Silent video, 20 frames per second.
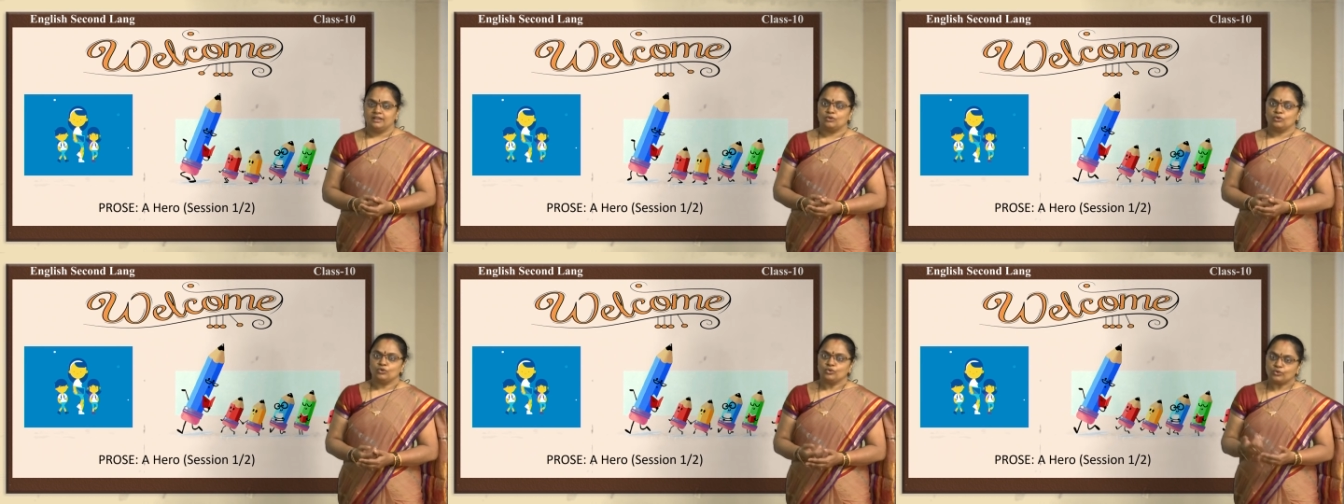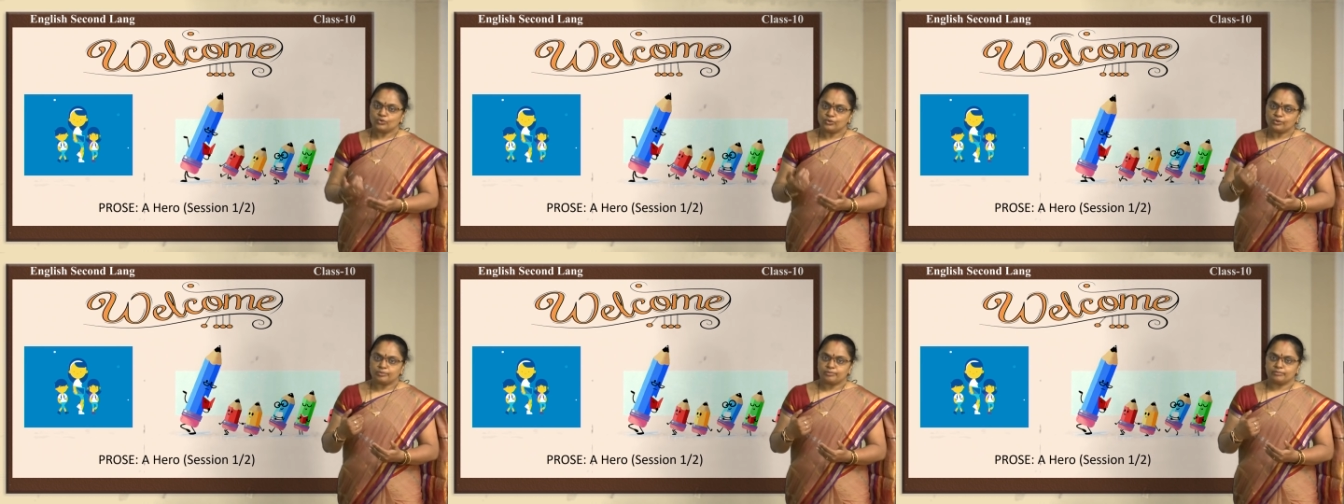
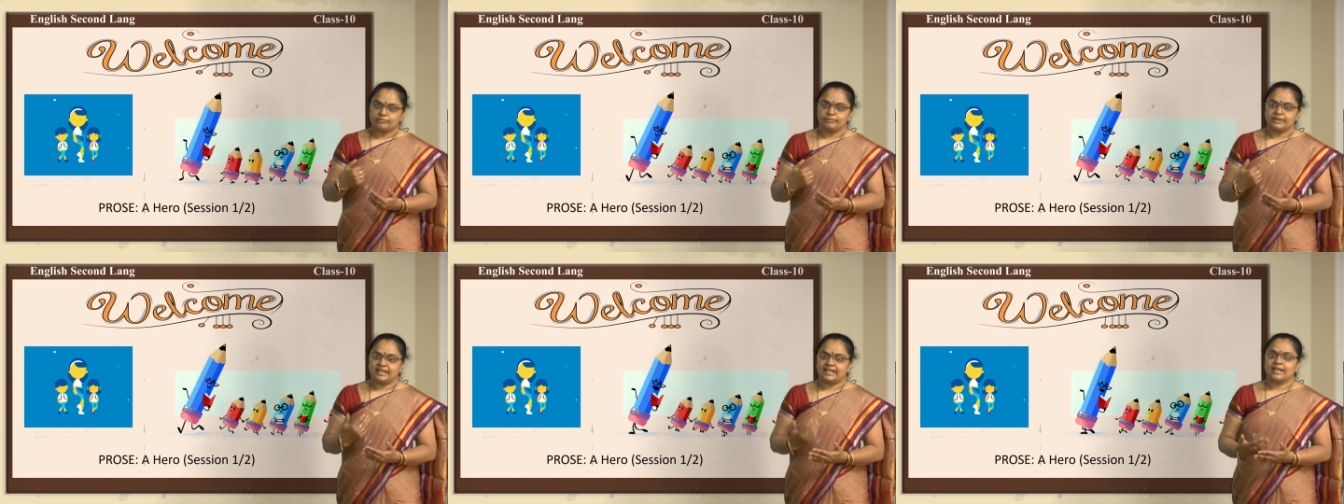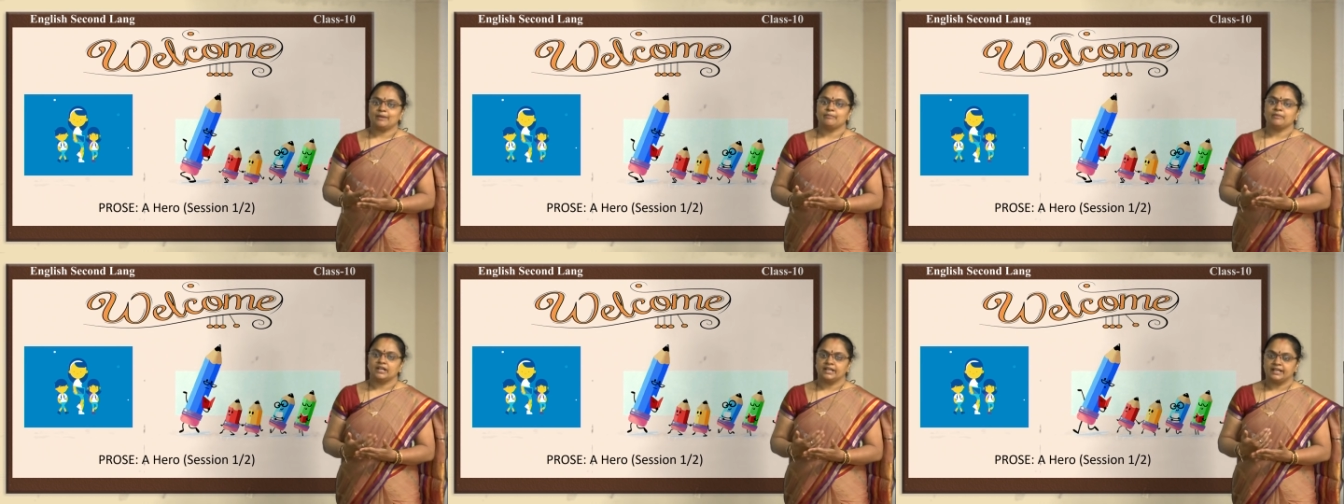who
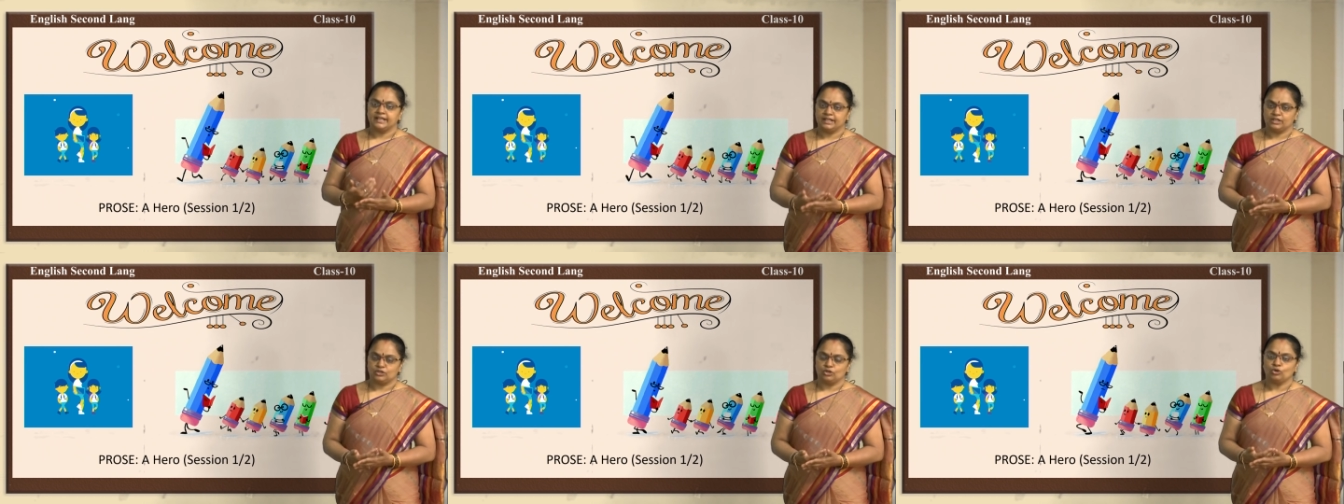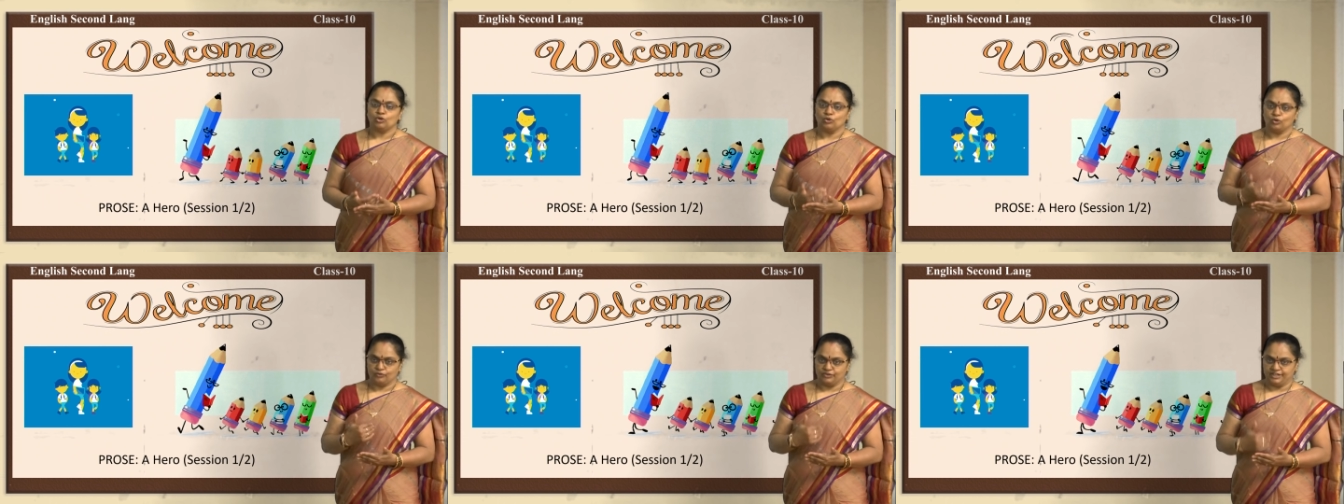became a
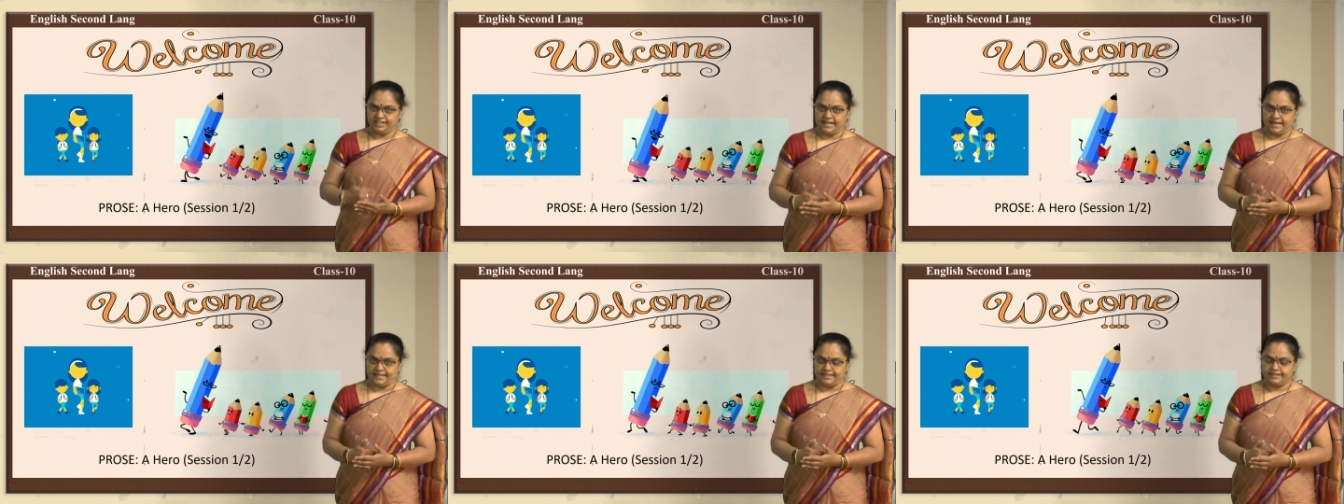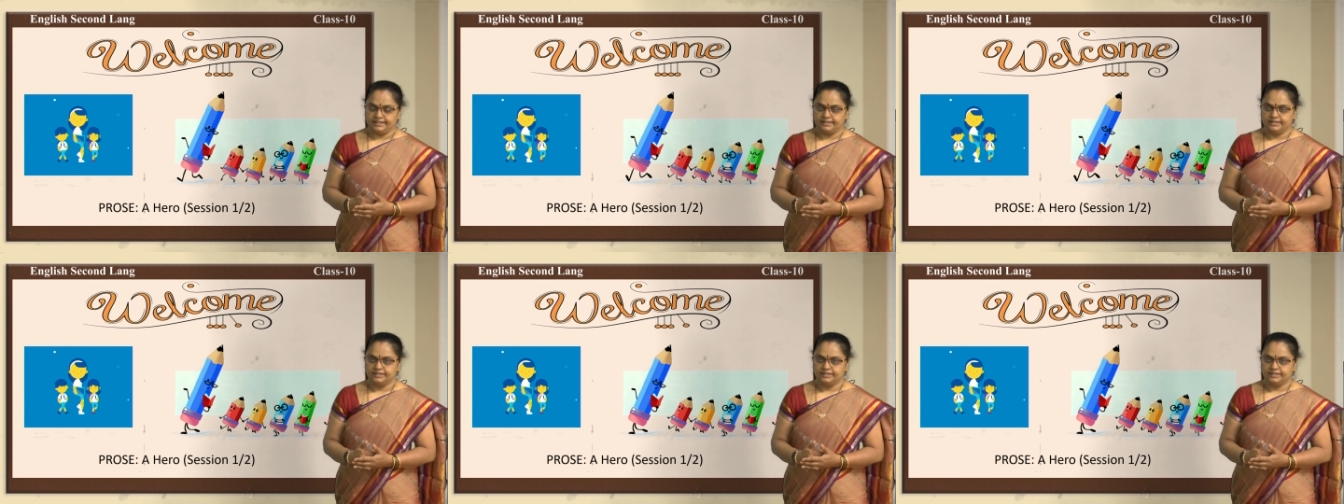hero overnight.